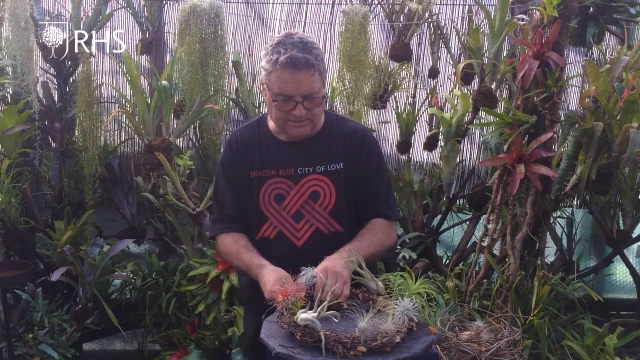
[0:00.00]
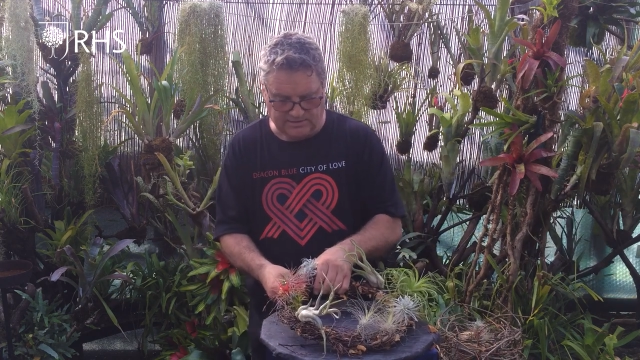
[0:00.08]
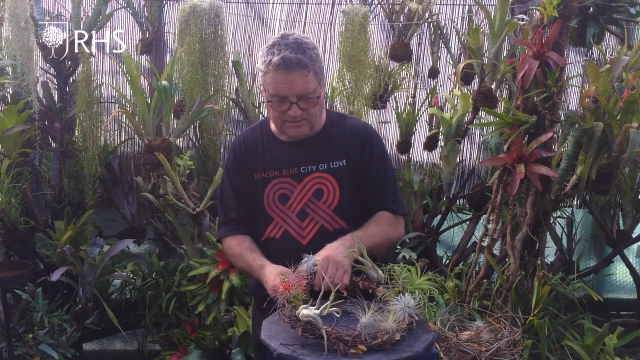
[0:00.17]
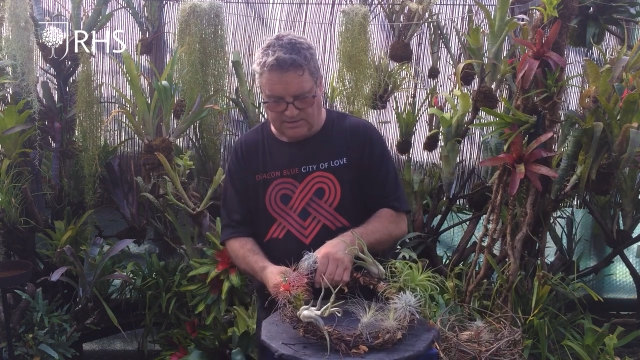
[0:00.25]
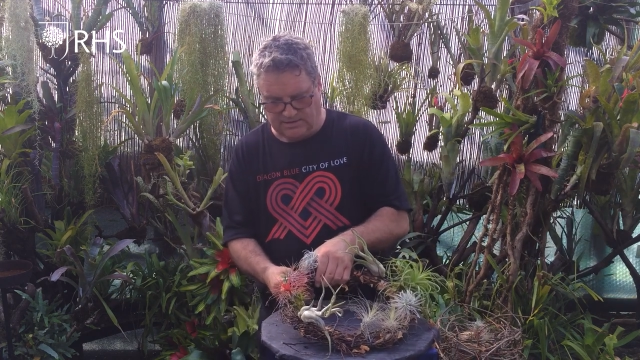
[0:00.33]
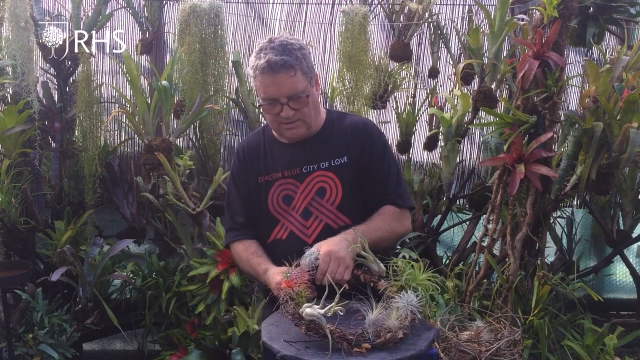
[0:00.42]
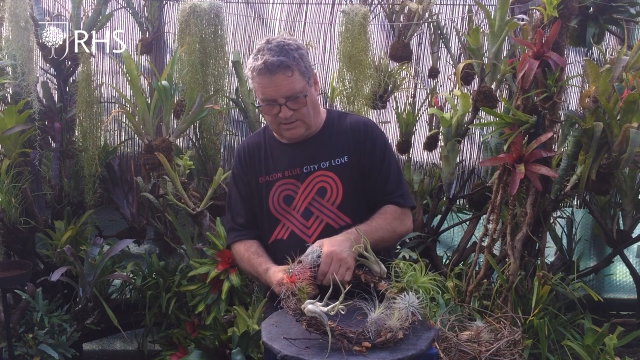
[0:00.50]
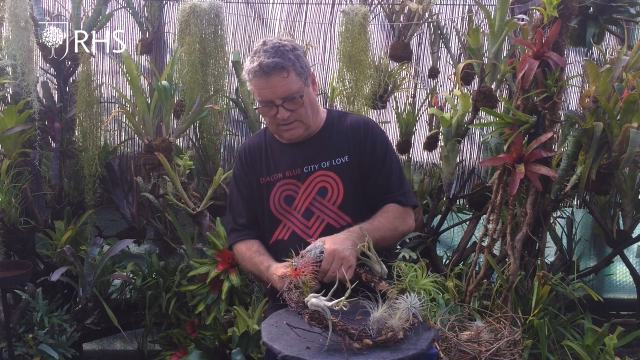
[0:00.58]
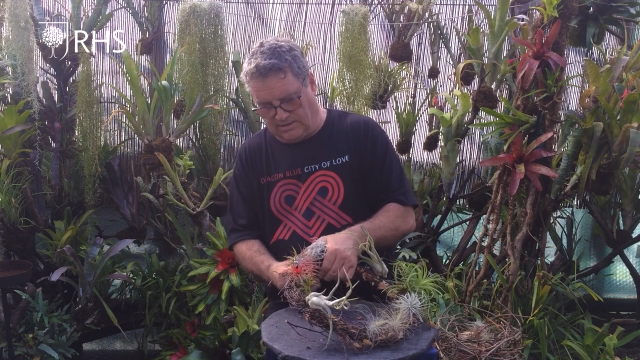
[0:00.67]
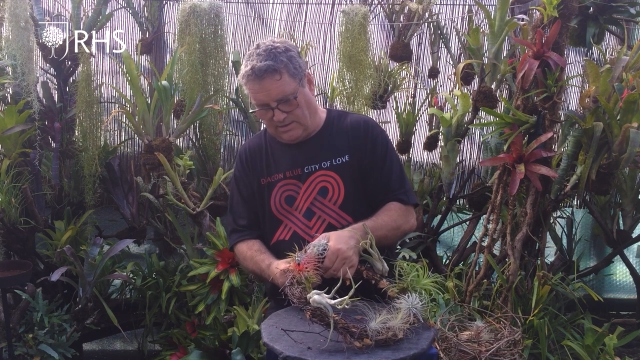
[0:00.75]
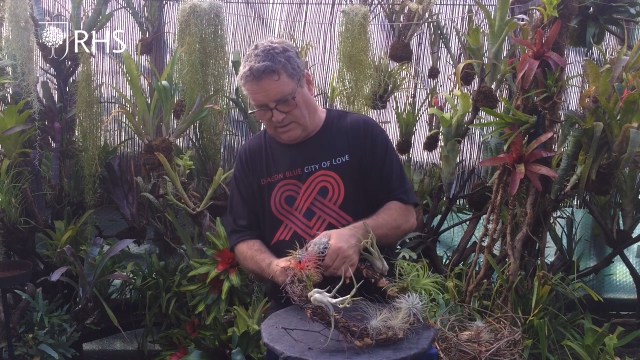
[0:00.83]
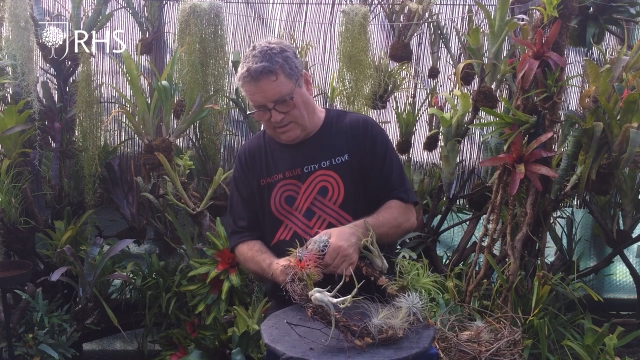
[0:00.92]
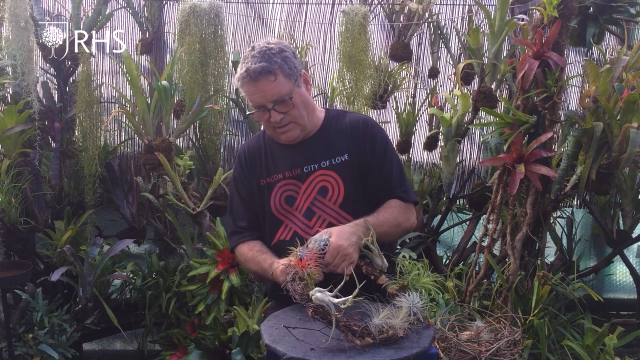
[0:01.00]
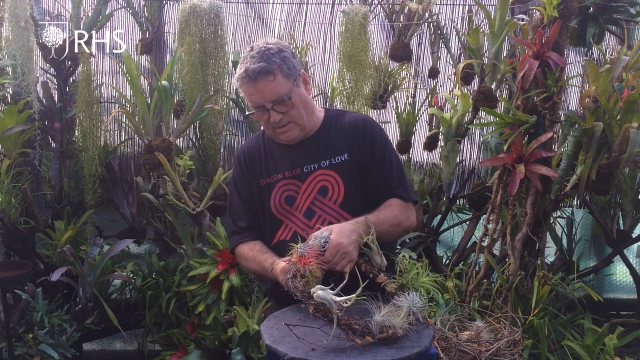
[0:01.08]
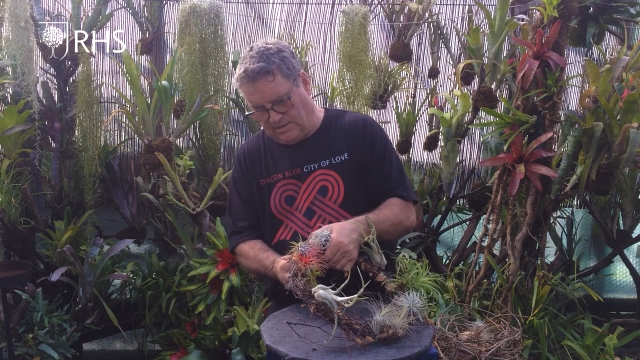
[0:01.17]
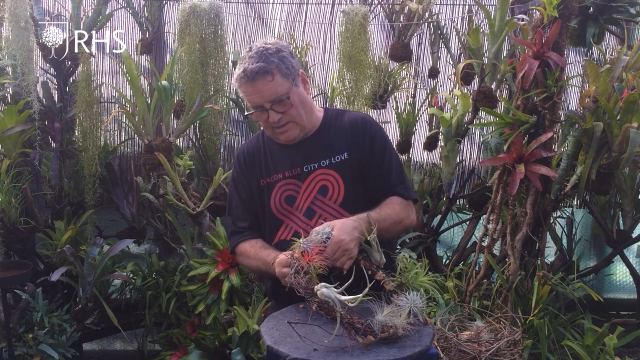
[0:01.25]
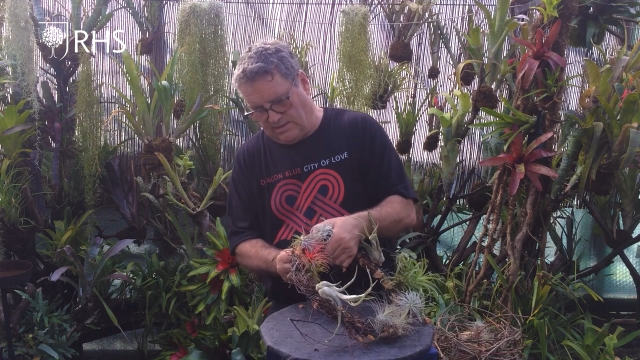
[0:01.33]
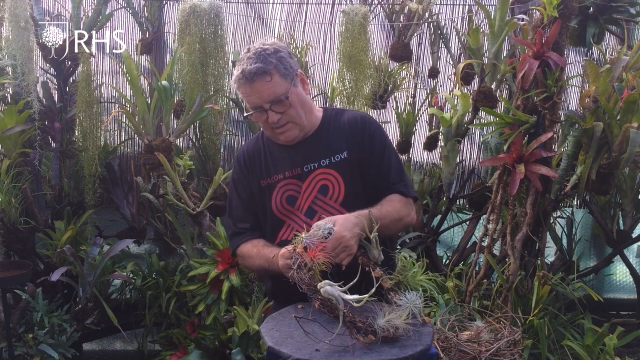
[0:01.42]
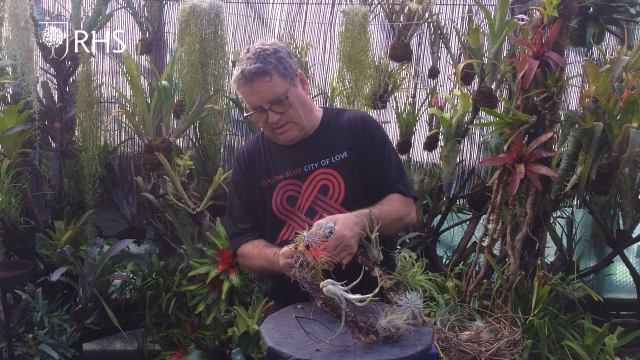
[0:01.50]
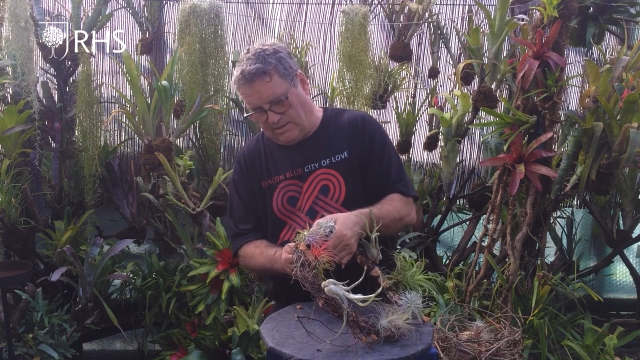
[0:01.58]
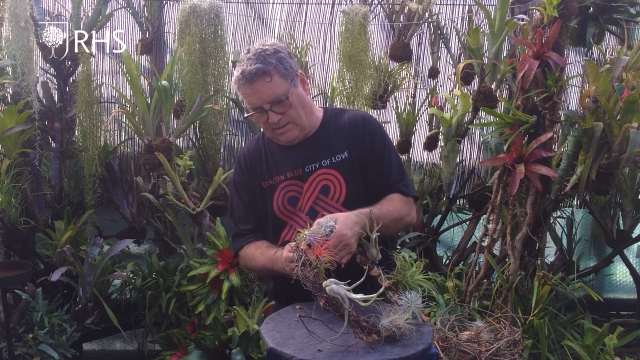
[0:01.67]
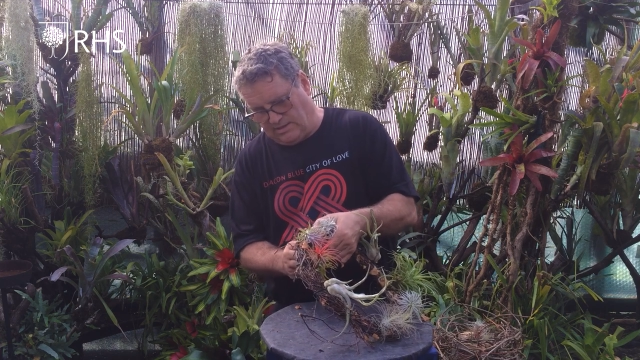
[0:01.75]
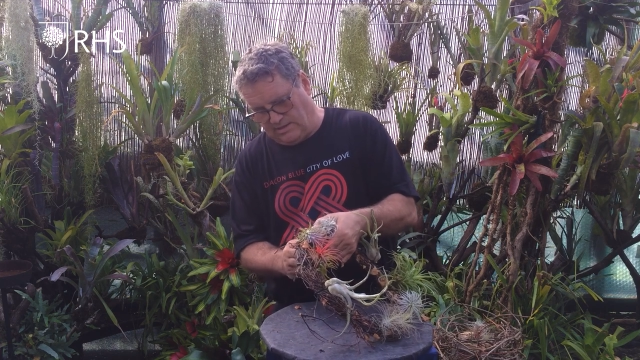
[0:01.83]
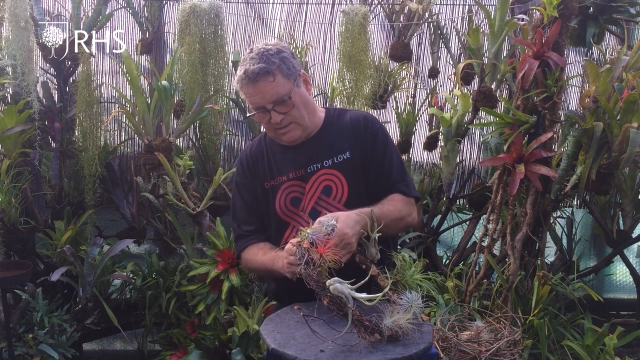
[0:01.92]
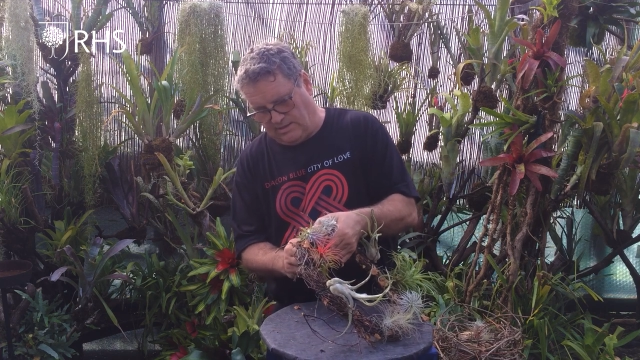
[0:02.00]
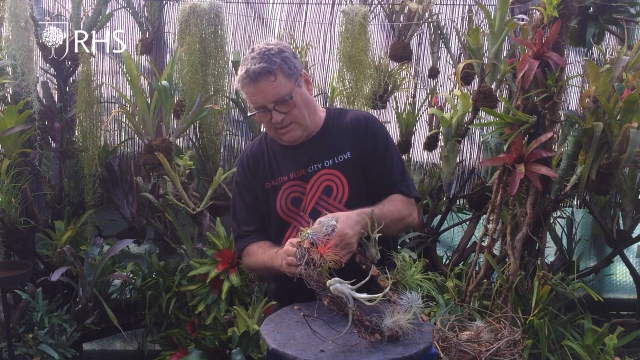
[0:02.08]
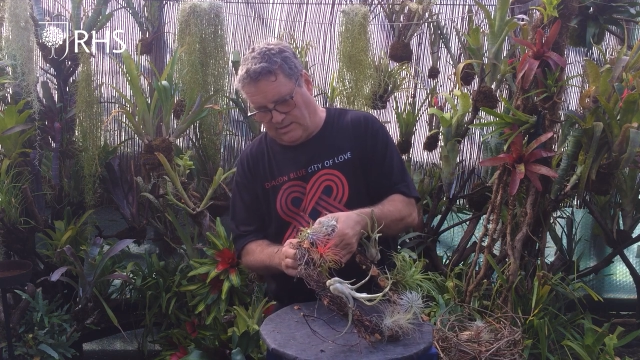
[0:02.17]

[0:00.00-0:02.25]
(silence)